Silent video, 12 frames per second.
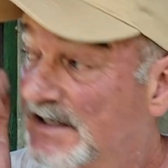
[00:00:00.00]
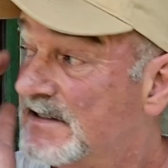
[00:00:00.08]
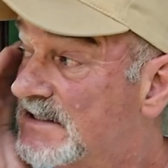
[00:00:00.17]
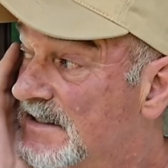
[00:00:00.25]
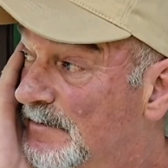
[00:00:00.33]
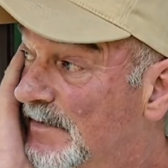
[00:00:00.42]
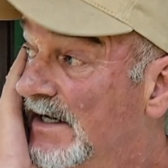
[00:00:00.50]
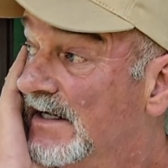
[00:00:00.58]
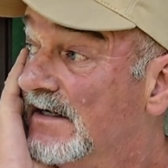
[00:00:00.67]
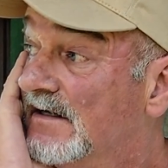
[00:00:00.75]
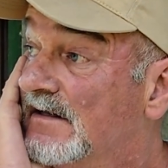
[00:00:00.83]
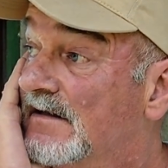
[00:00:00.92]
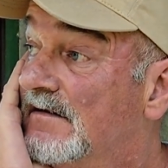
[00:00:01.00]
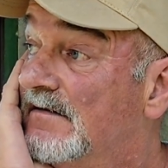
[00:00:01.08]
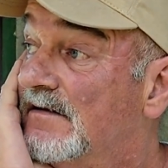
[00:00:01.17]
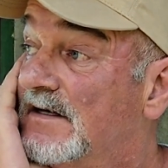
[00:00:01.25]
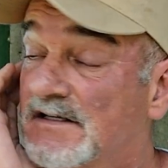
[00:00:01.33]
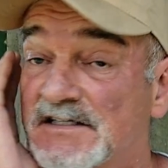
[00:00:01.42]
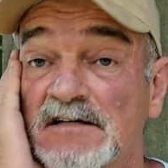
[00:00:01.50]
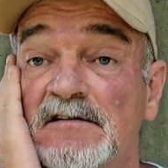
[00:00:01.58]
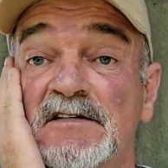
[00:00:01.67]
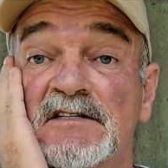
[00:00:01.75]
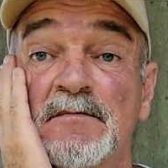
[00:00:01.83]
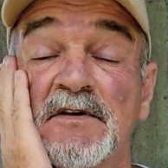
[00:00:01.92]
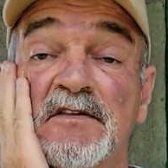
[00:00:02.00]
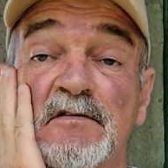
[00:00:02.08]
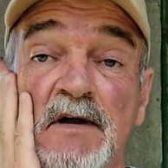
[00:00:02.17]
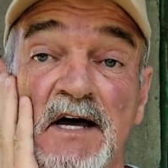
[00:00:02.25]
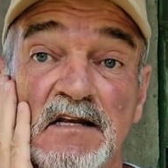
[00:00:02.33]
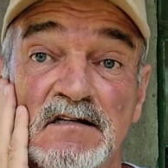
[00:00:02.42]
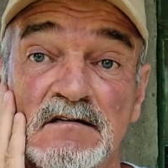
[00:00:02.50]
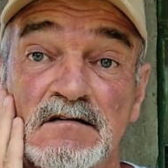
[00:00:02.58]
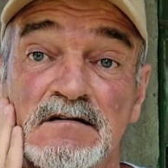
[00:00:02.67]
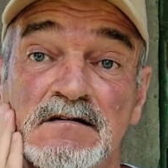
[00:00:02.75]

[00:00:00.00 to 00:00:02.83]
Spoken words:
like somebody and considers them a threat